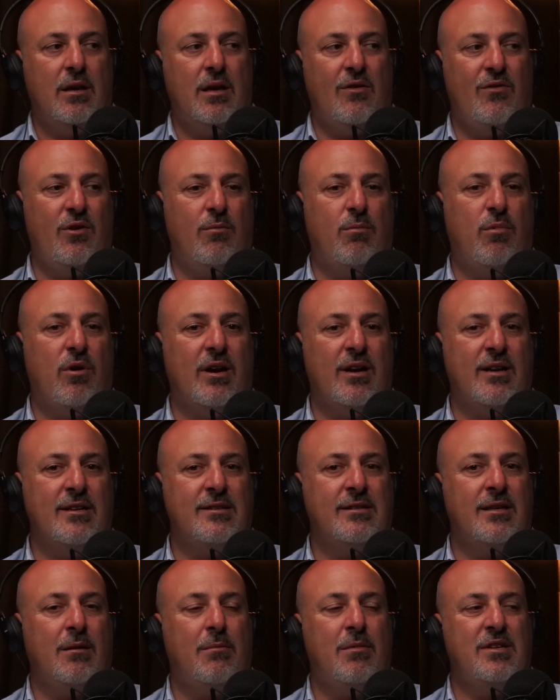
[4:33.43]
If you're buying an
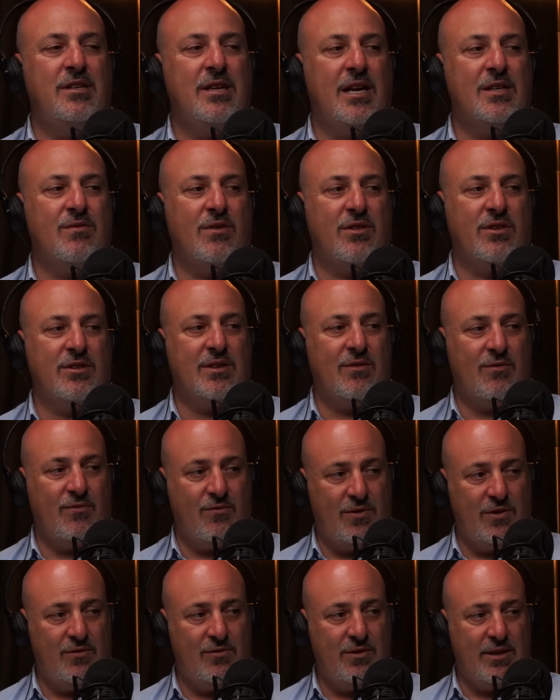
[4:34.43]
established house for
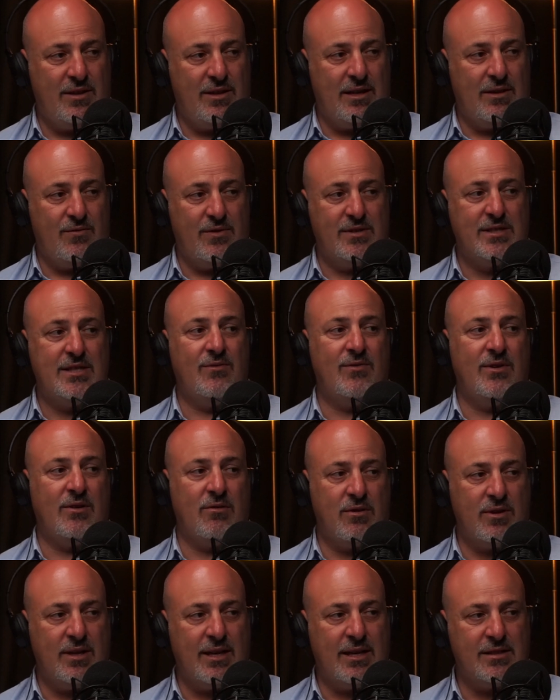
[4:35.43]

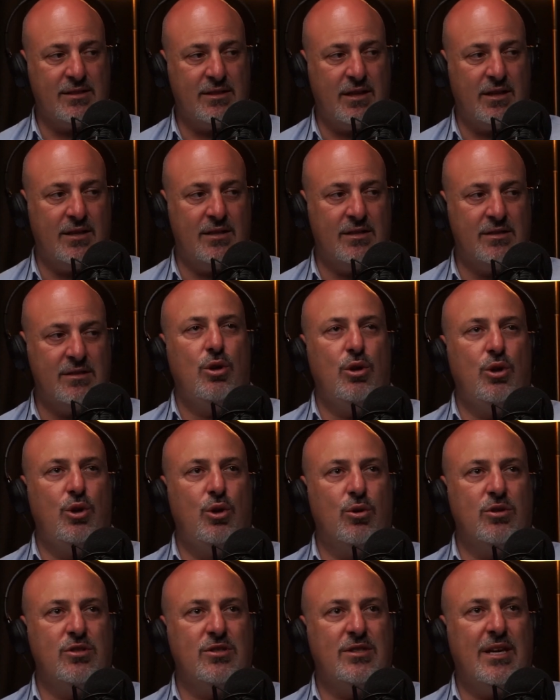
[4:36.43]
$700,000,
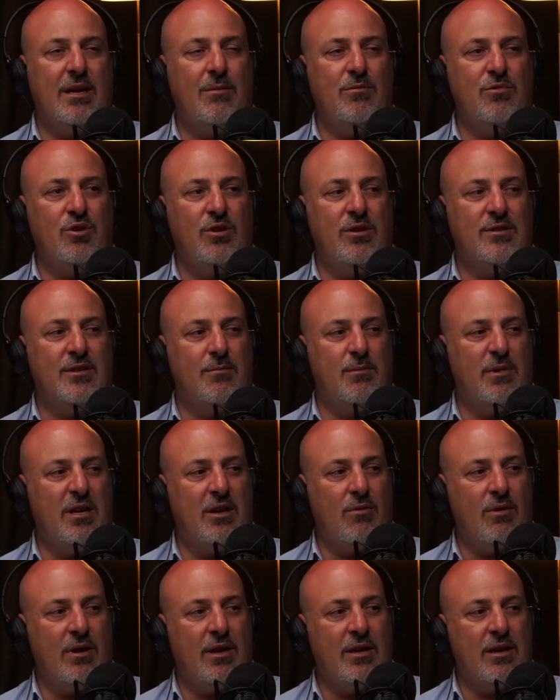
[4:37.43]
your stamp duty is going to be
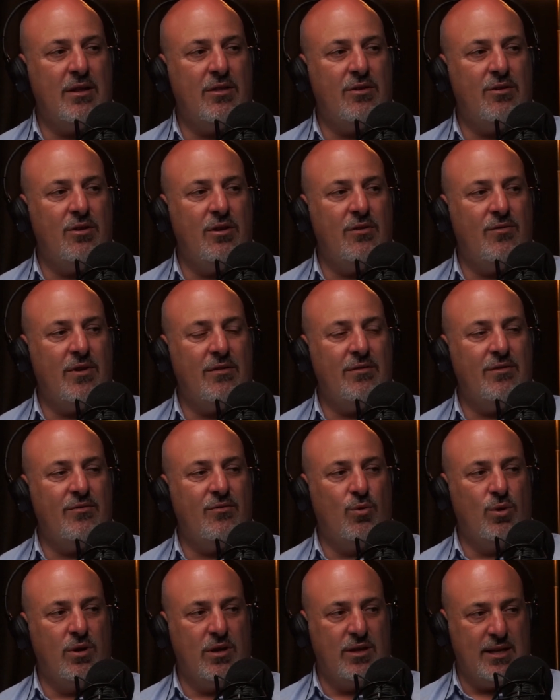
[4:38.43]
around that $35,000 to
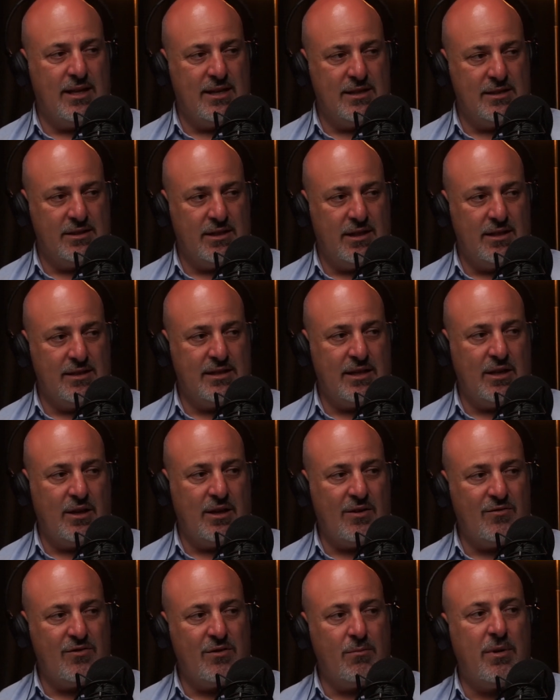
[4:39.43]
$40,000 that you're going
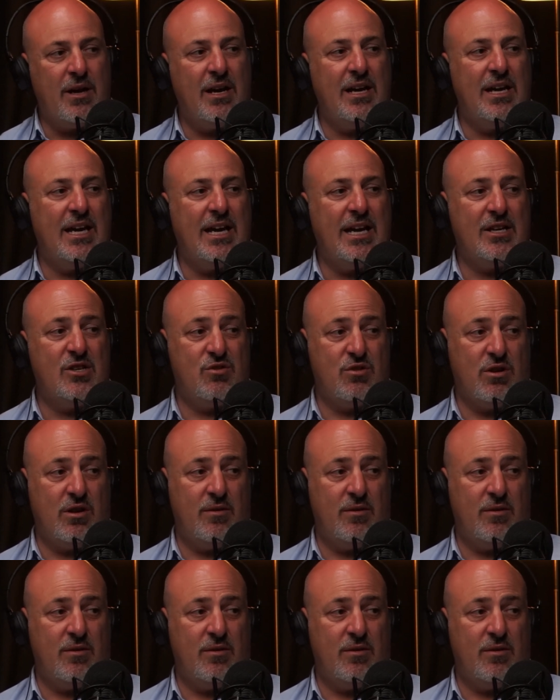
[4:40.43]
to have to pay extra.